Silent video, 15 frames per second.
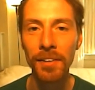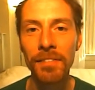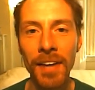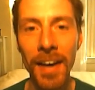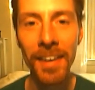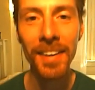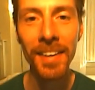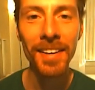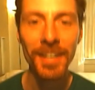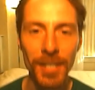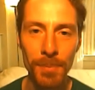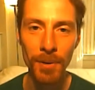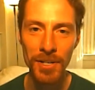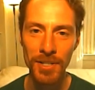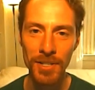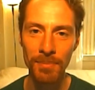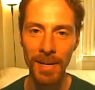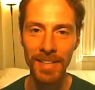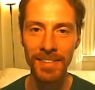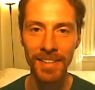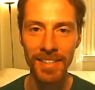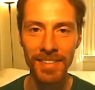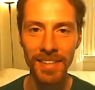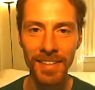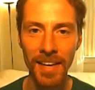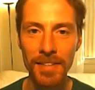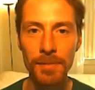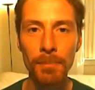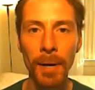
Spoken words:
if that expression makes any sense.